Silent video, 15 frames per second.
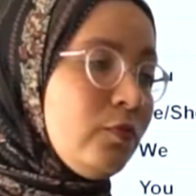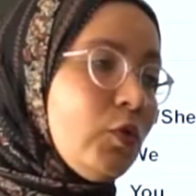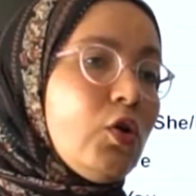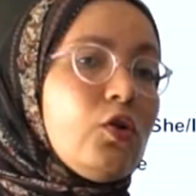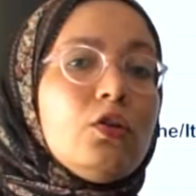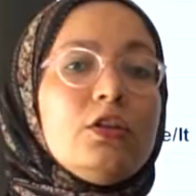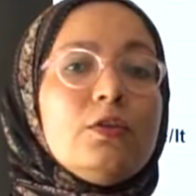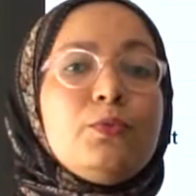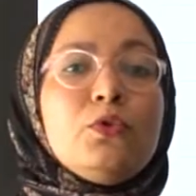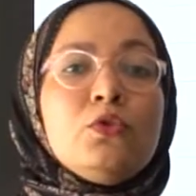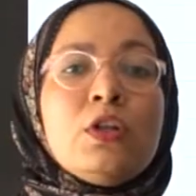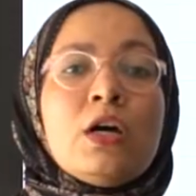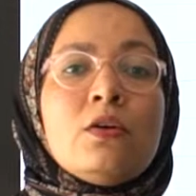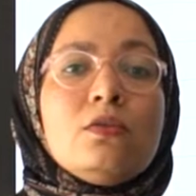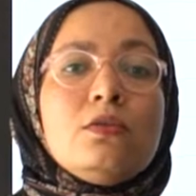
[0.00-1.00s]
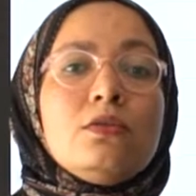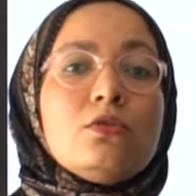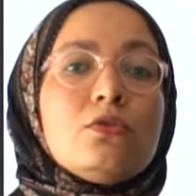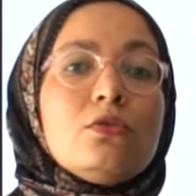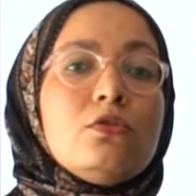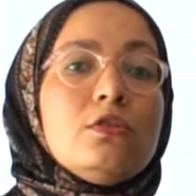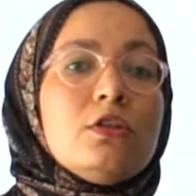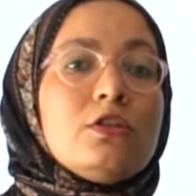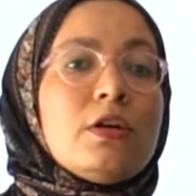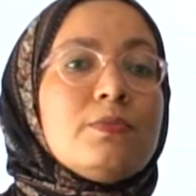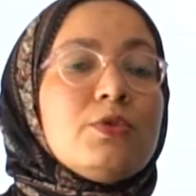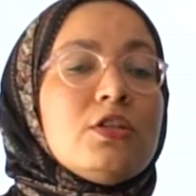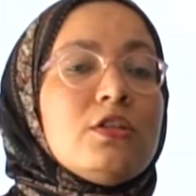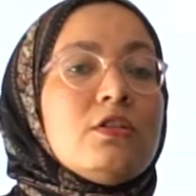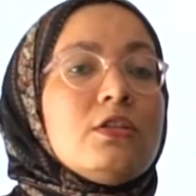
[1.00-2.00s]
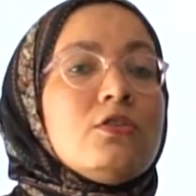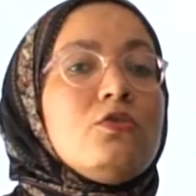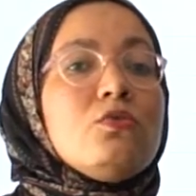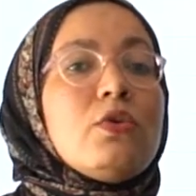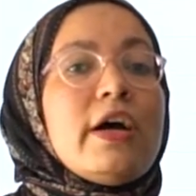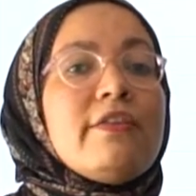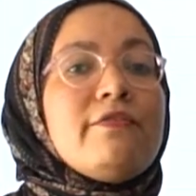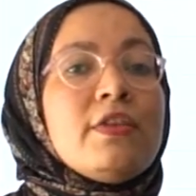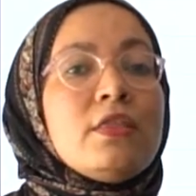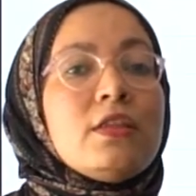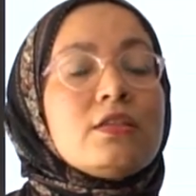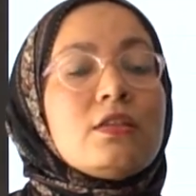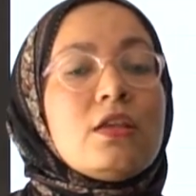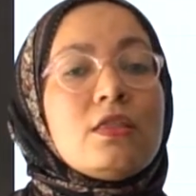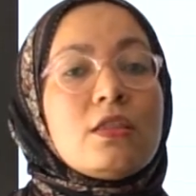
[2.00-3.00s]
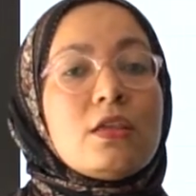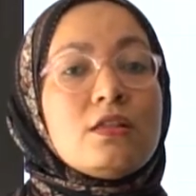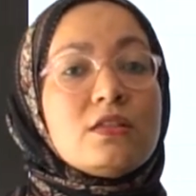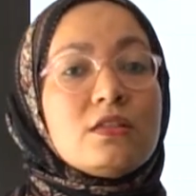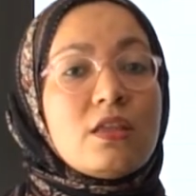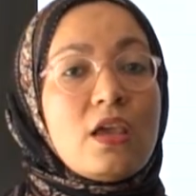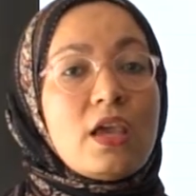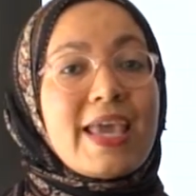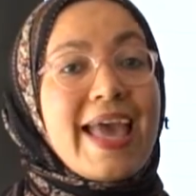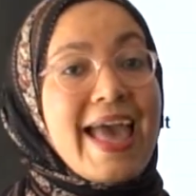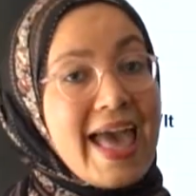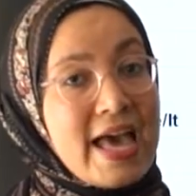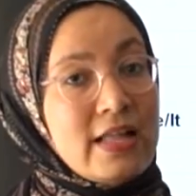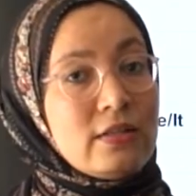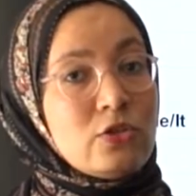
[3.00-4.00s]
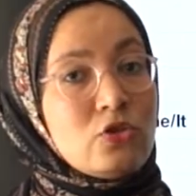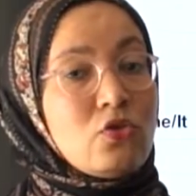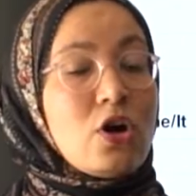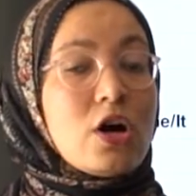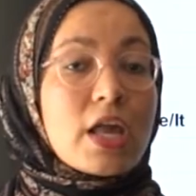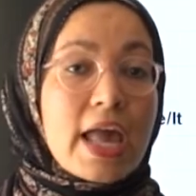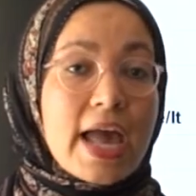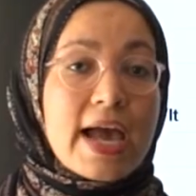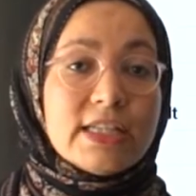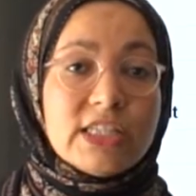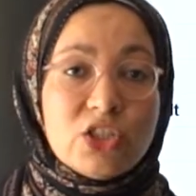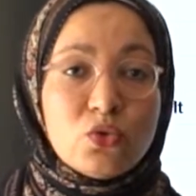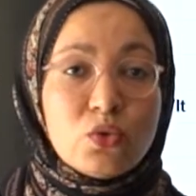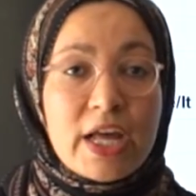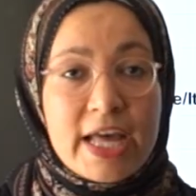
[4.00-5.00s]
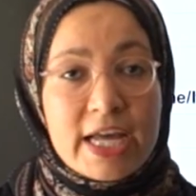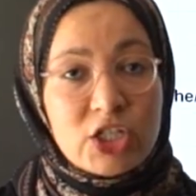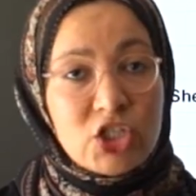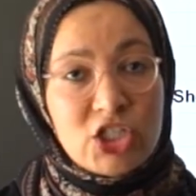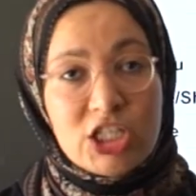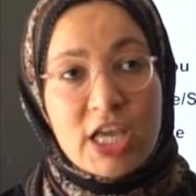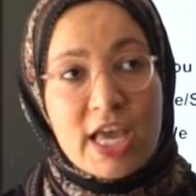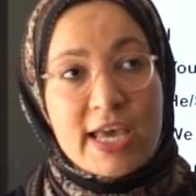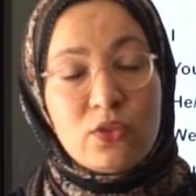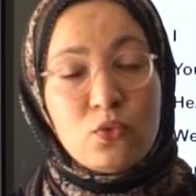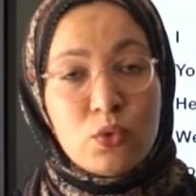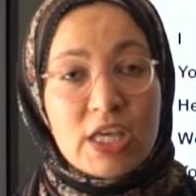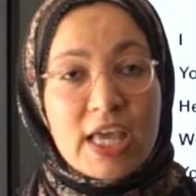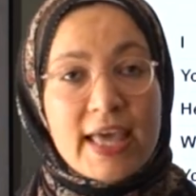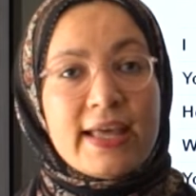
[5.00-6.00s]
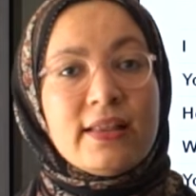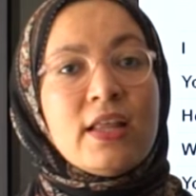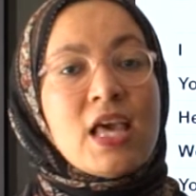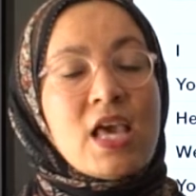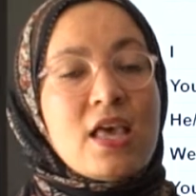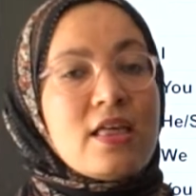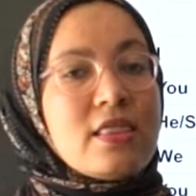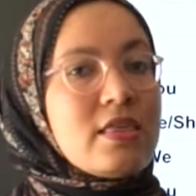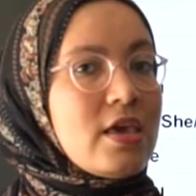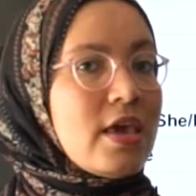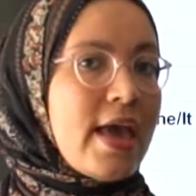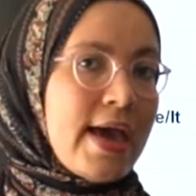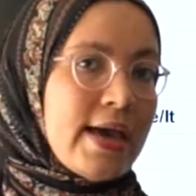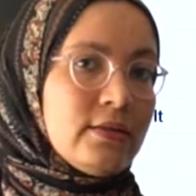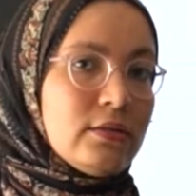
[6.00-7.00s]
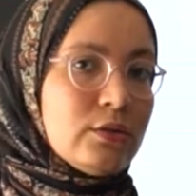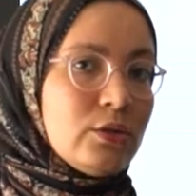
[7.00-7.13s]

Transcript: all the pronouns or all the subject that you have in the sentence take had. So I had, you had, she had, we had, and they had.